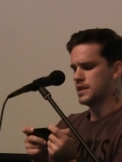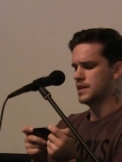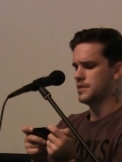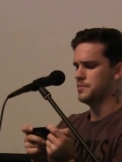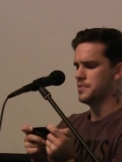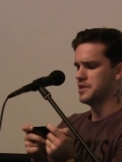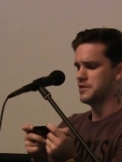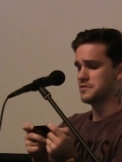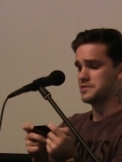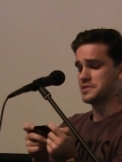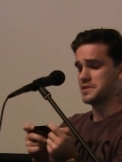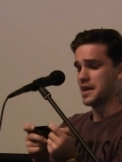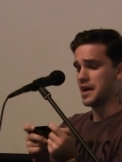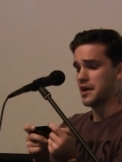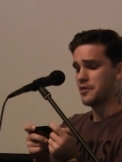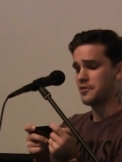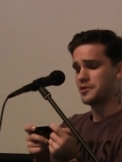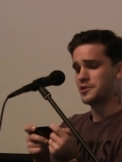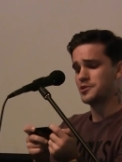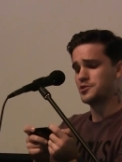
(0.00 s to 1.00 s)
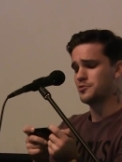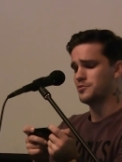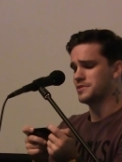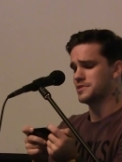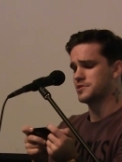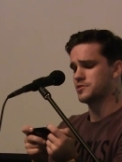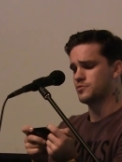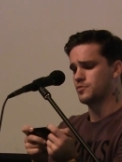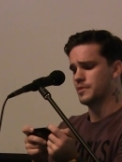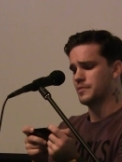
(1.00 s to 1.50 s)
He peers down into
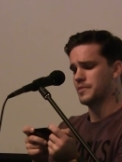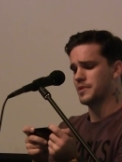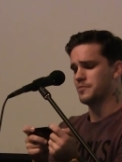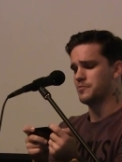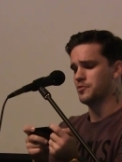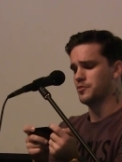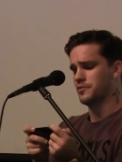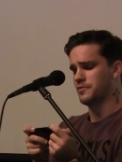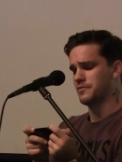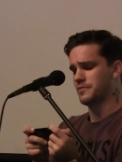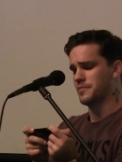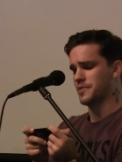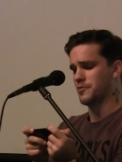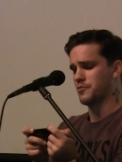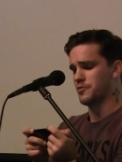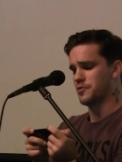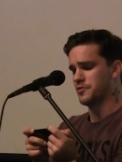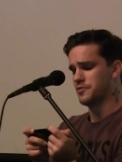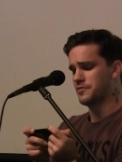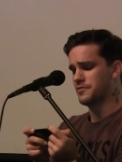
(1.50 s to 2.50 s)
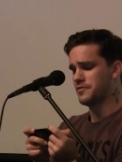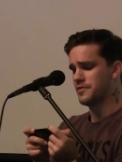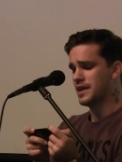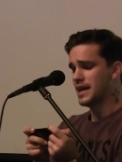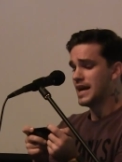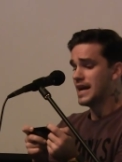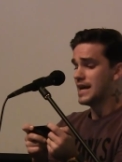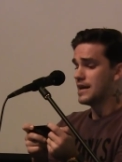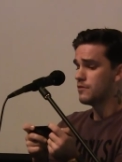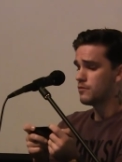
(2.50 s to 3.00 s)
his swimming pool from the roof.
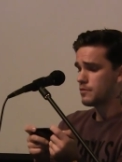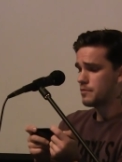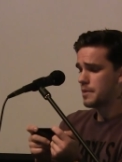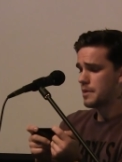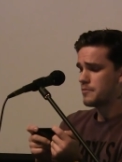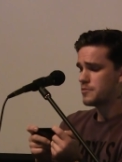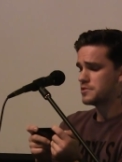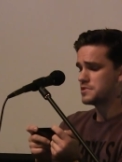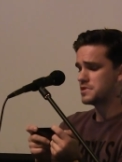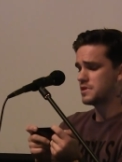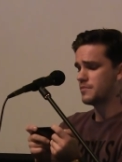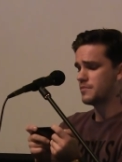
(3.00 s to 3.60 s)
He remembers